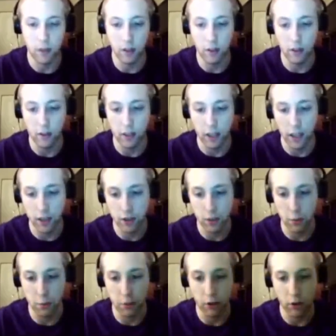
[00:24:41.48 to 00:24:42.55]
the engine
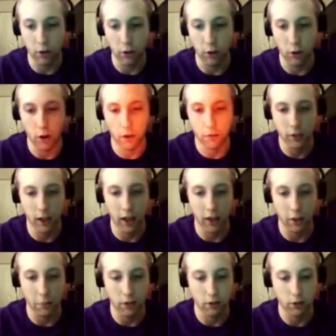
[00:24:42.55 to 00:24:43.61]
will be turned off and
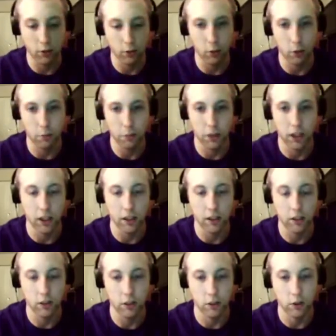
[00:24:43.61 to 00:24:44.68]
the missiles won't be
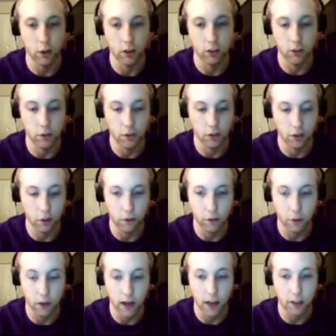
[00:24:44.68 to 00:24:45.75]
drawn to it. So if
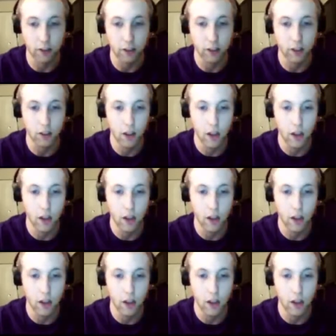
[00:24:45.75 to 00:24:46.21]
you exit,